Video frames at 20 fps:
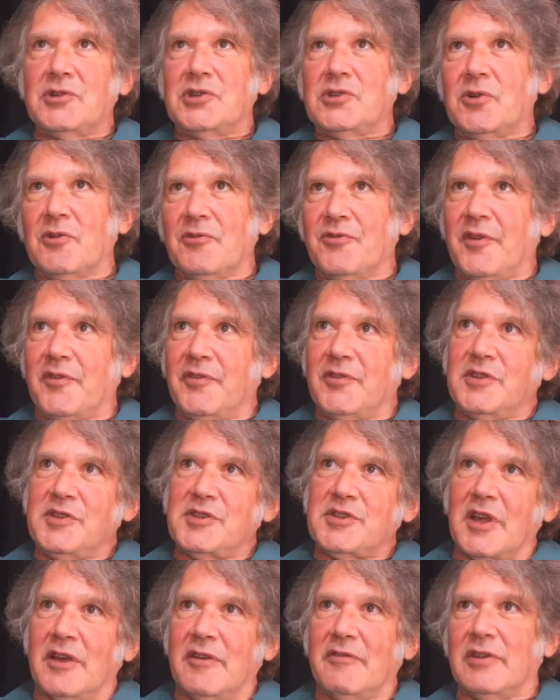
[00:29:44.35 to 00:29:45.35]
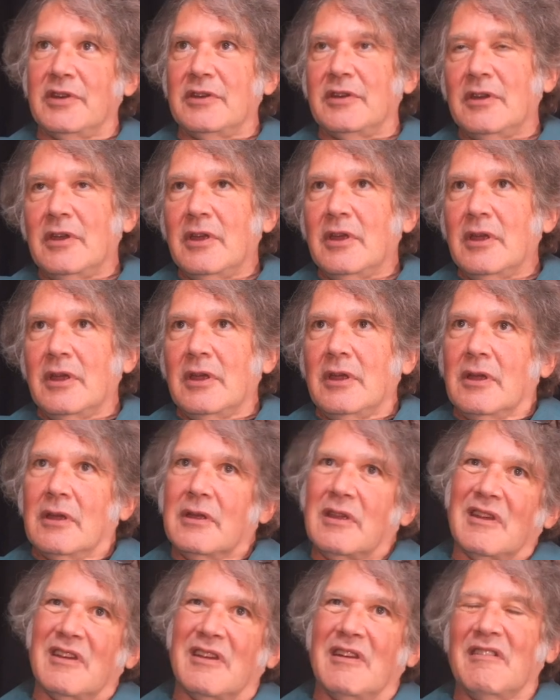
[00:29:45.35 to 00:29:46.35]
Shure 57,
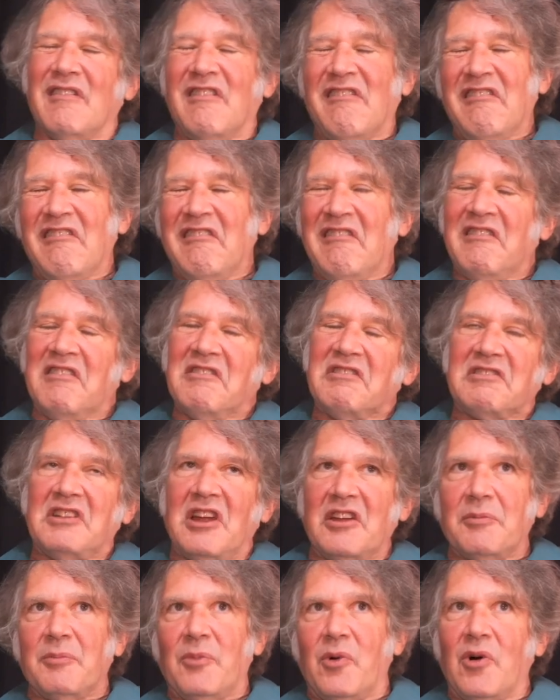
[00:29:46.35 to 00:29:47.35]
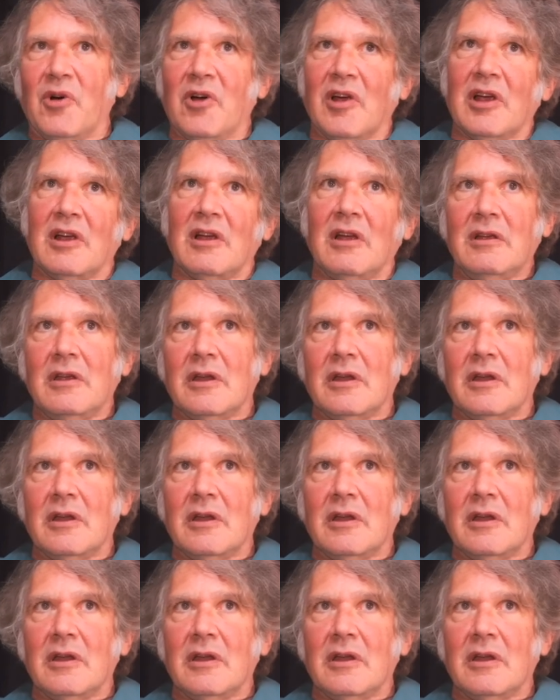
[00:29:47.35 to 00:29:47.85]
you know, it's kind of boring."